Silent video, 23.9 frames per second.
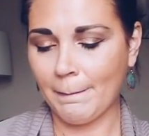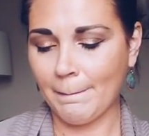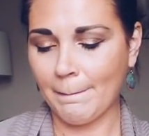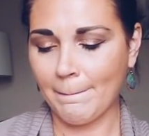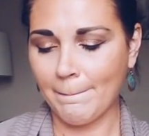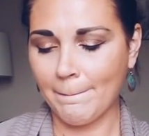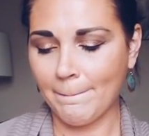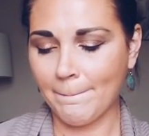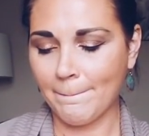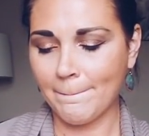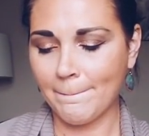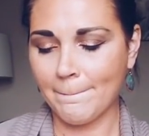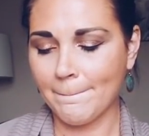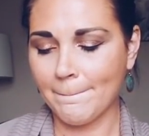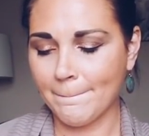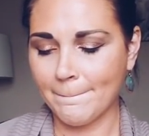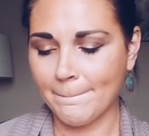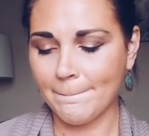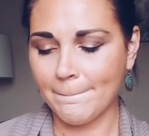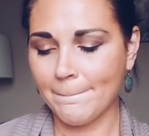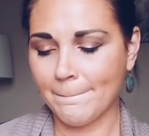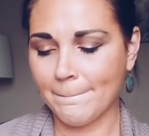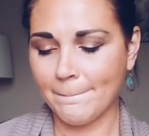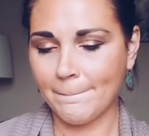
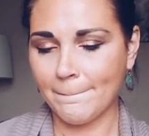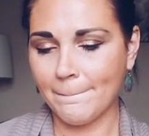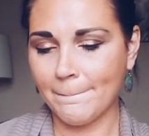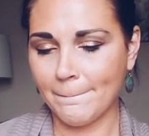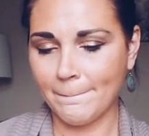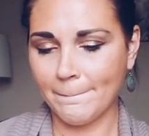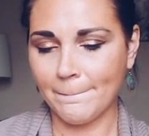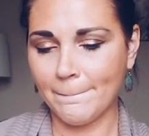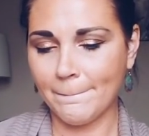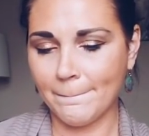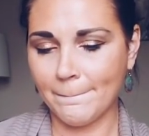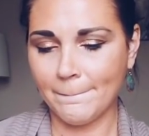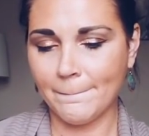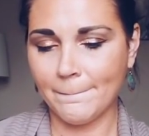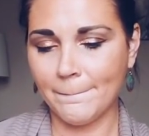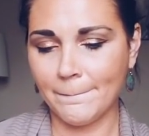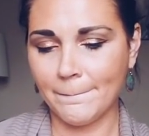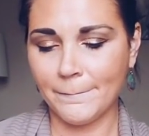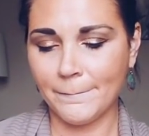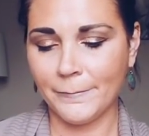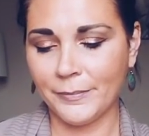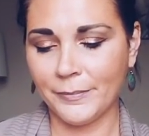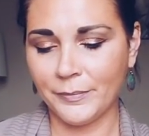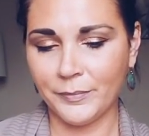
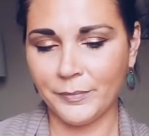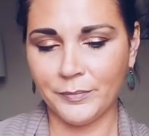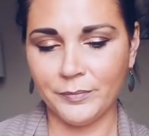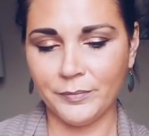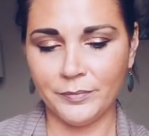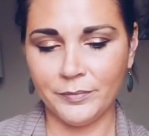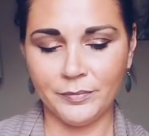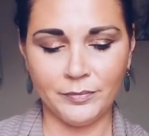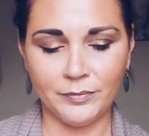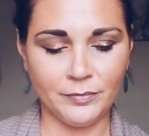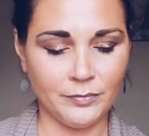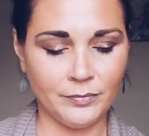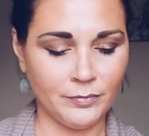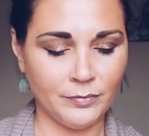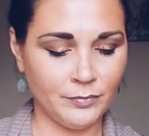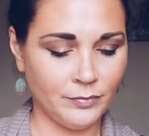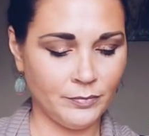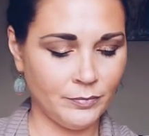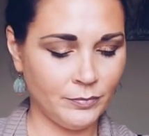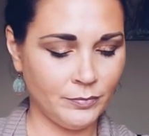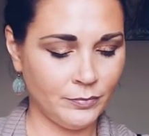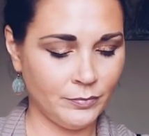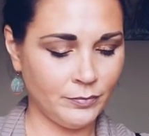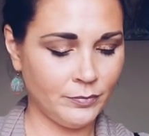
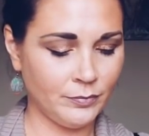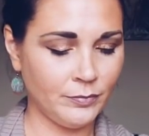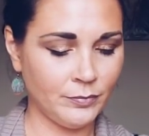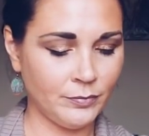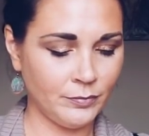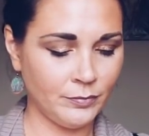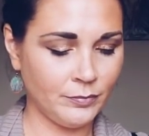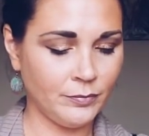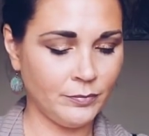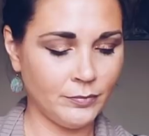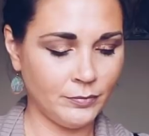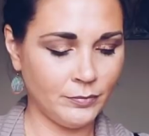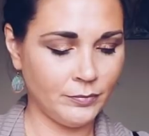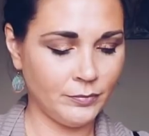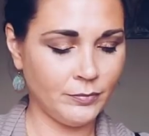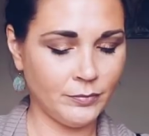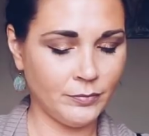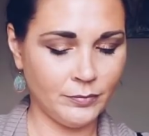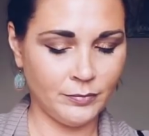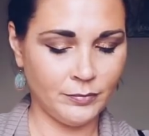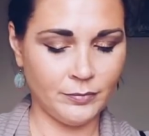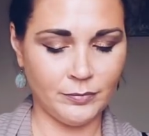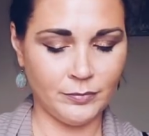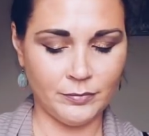
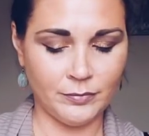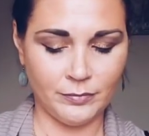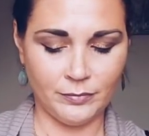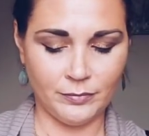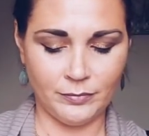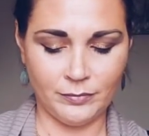No one is speaking in this clip.